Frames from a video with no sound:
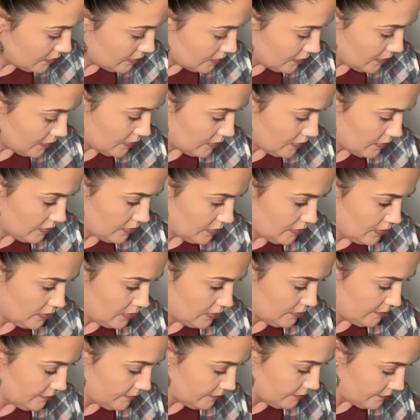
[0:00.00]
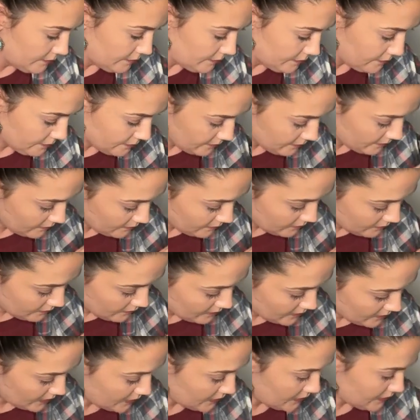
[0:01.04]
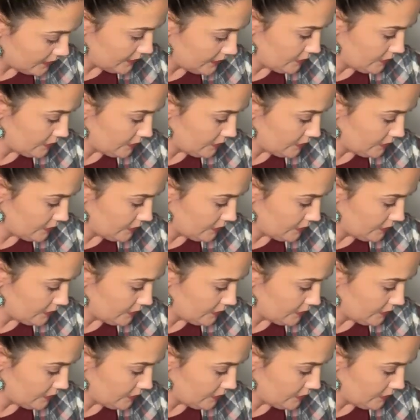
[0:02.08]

But I